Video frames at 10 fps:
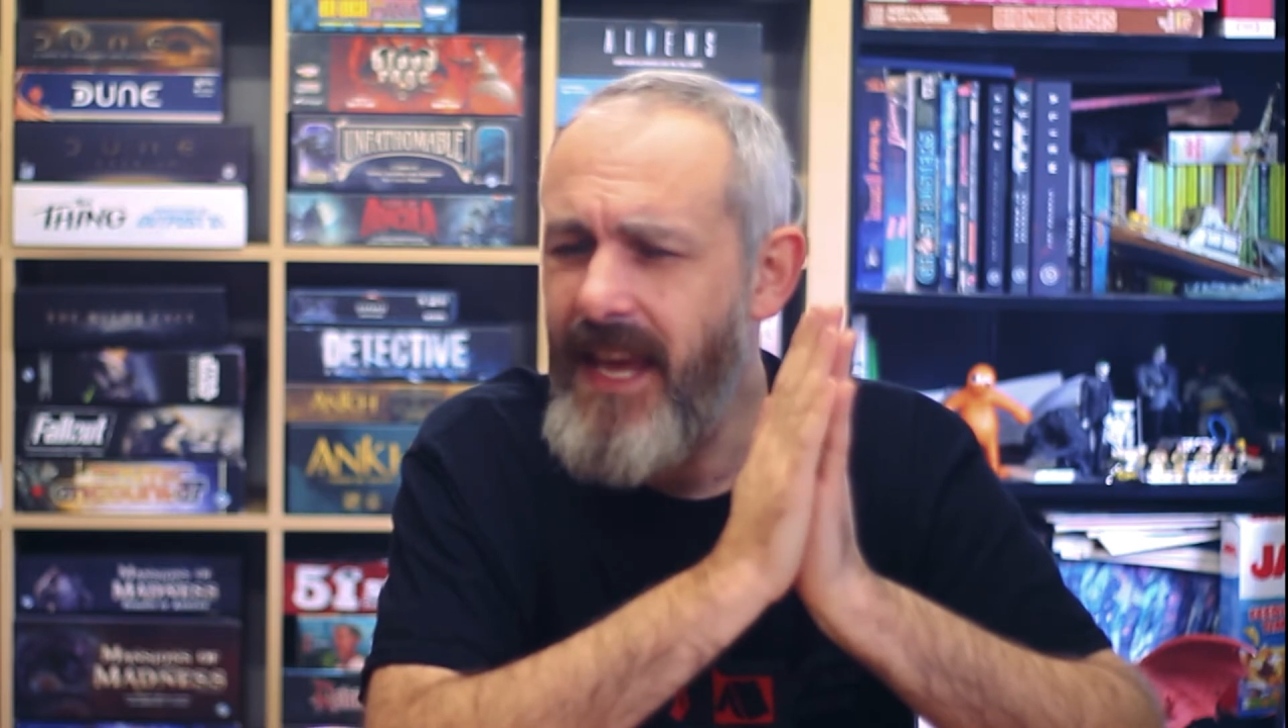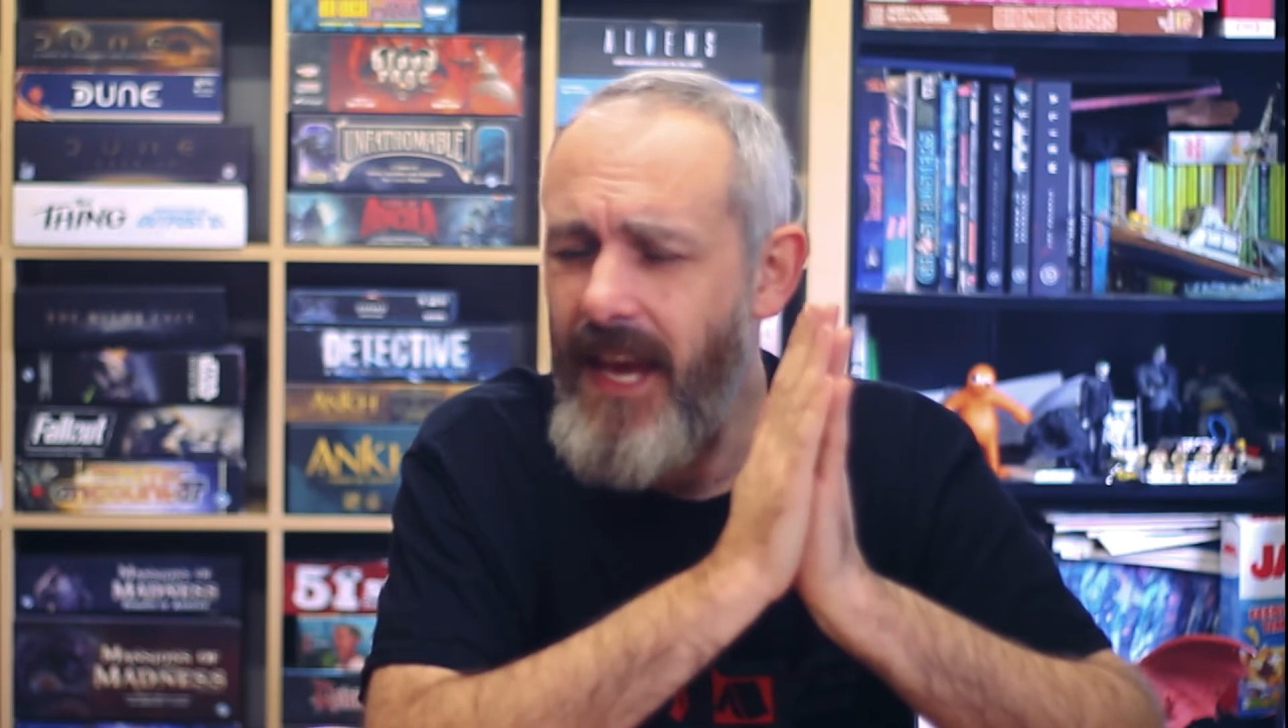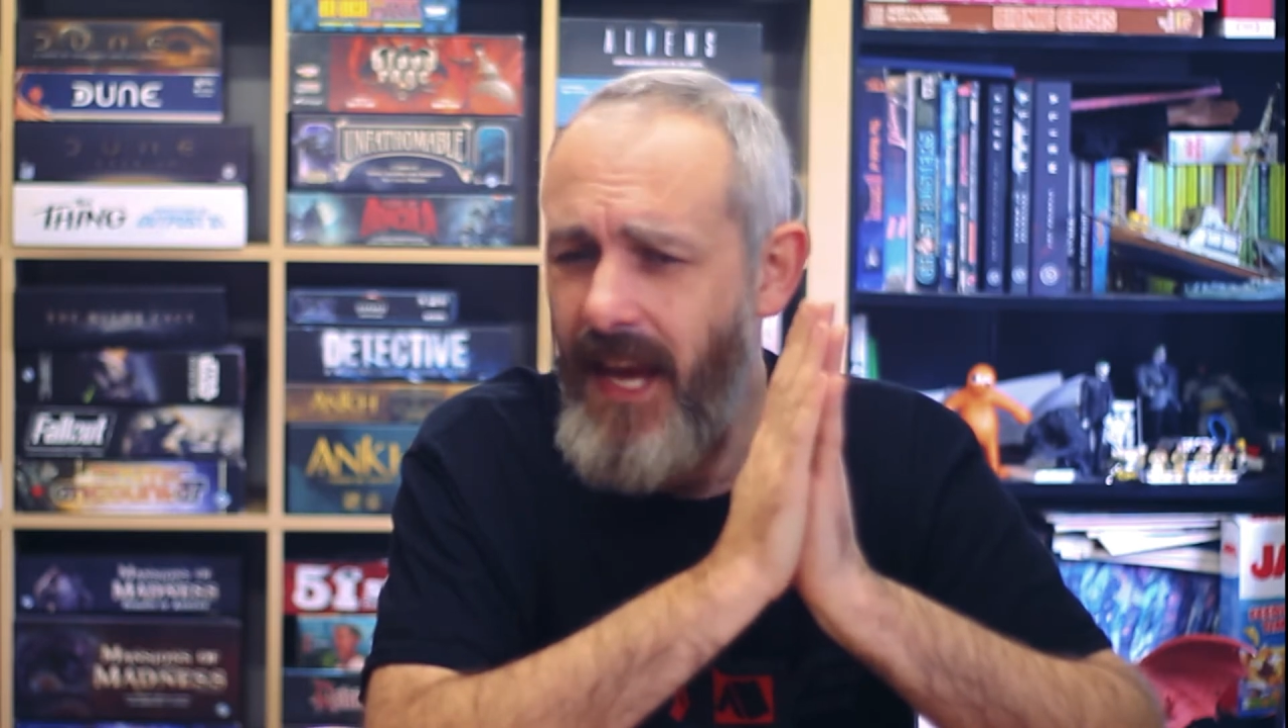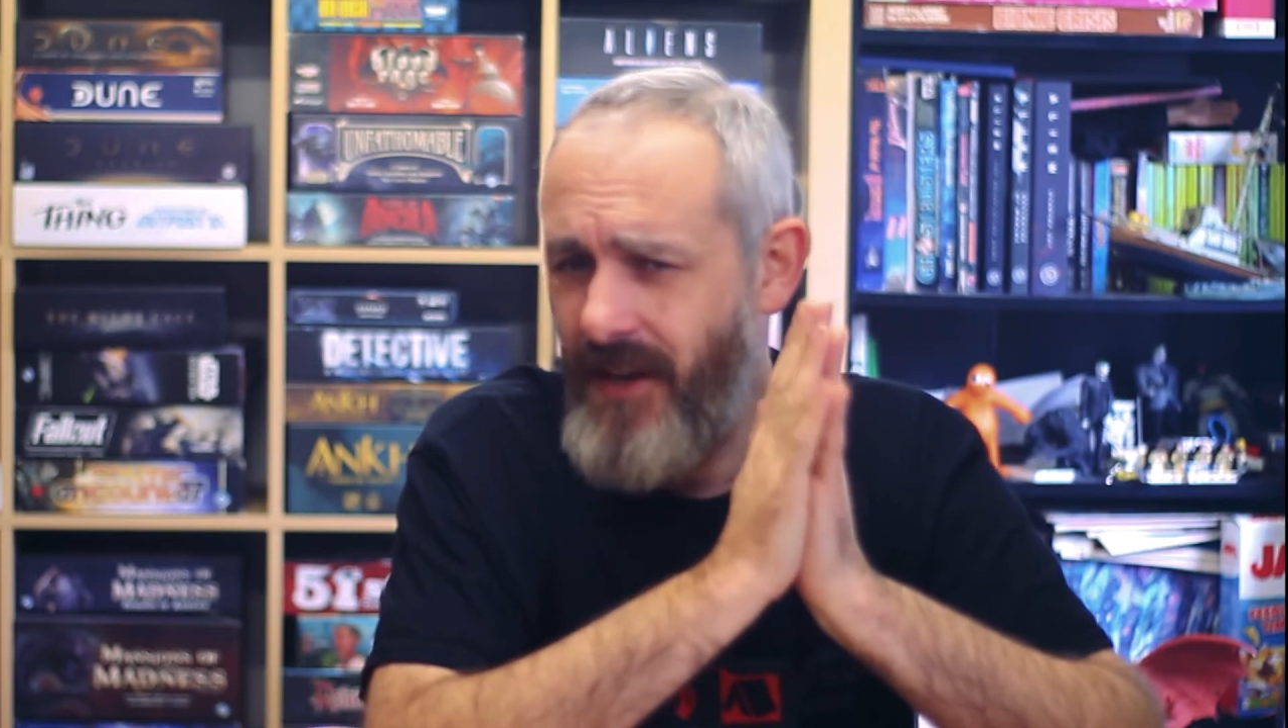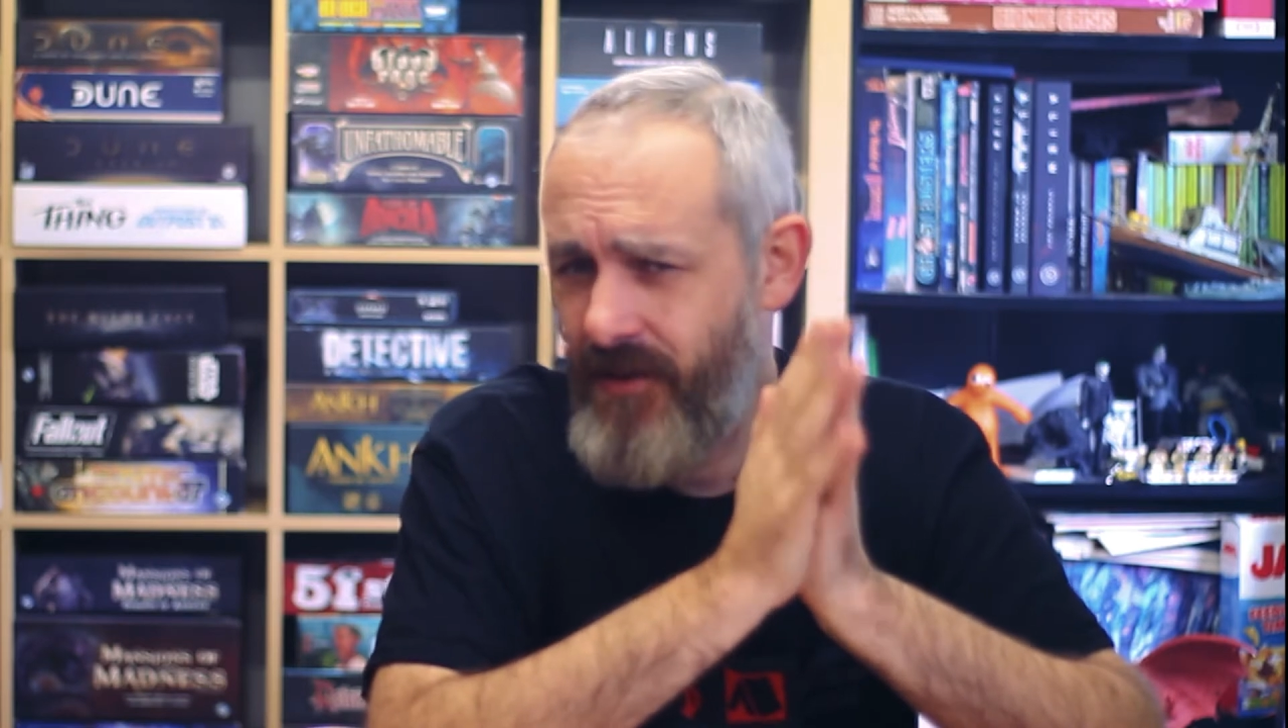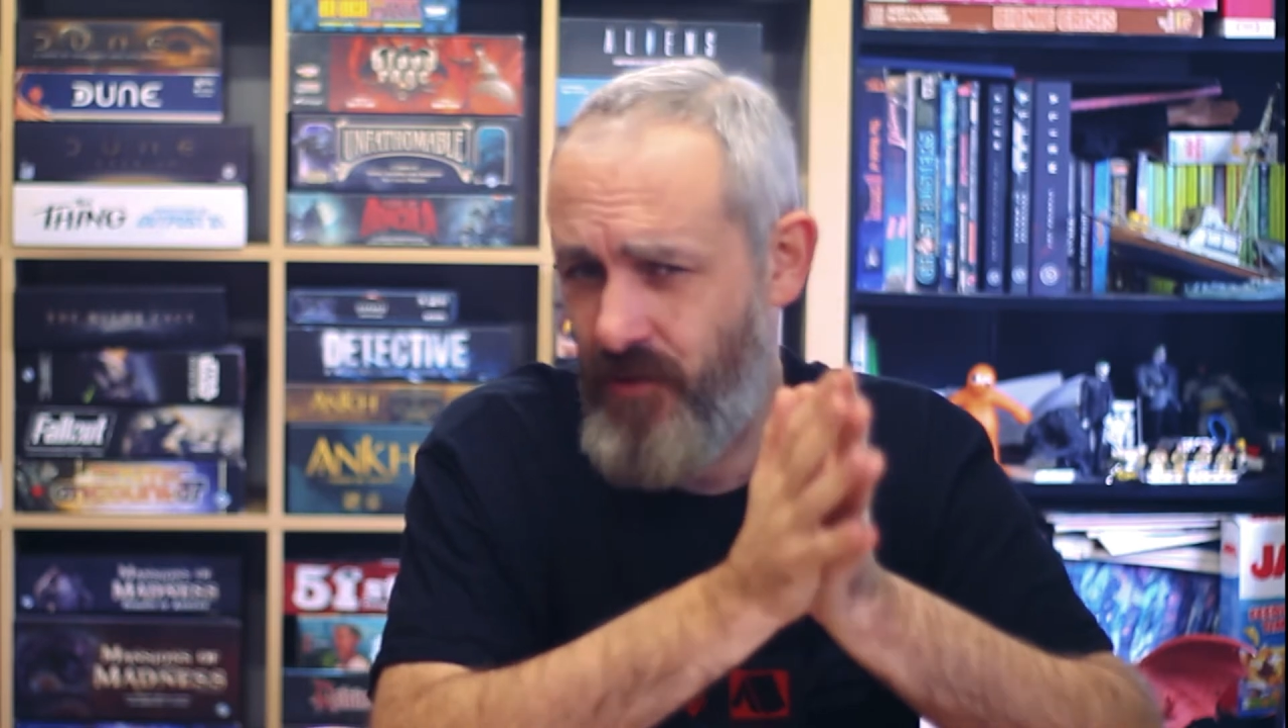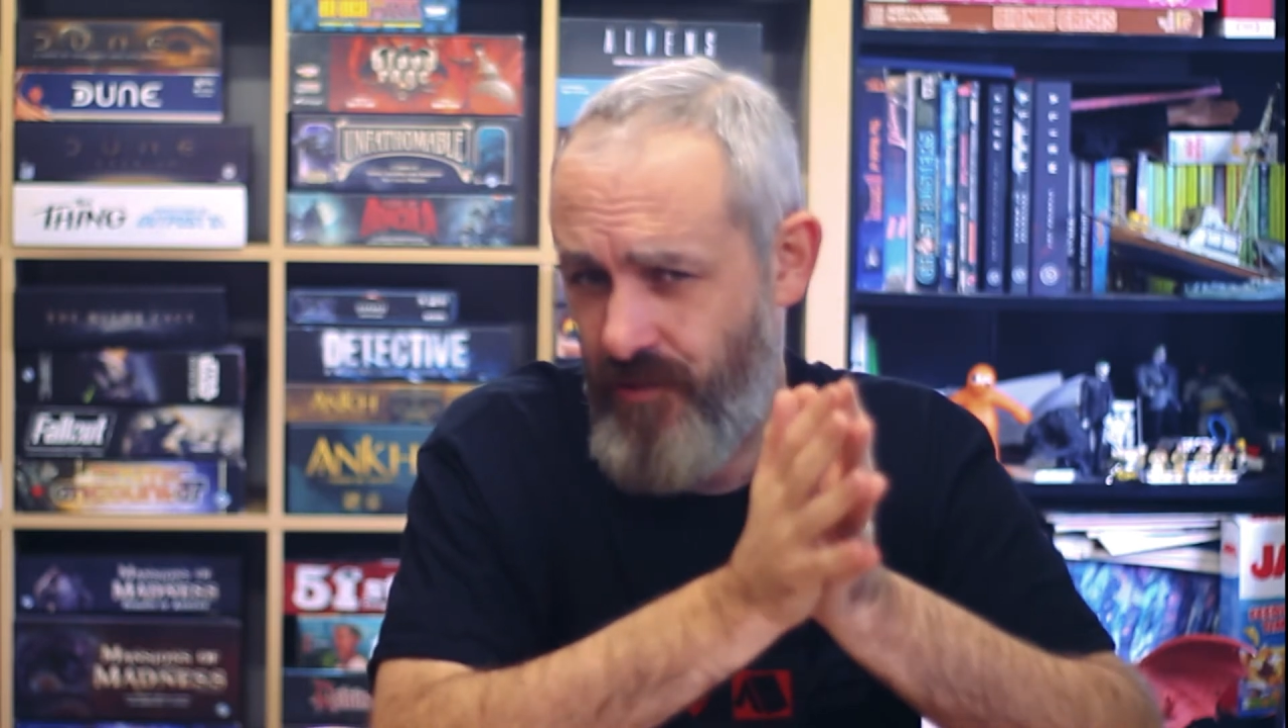Hidden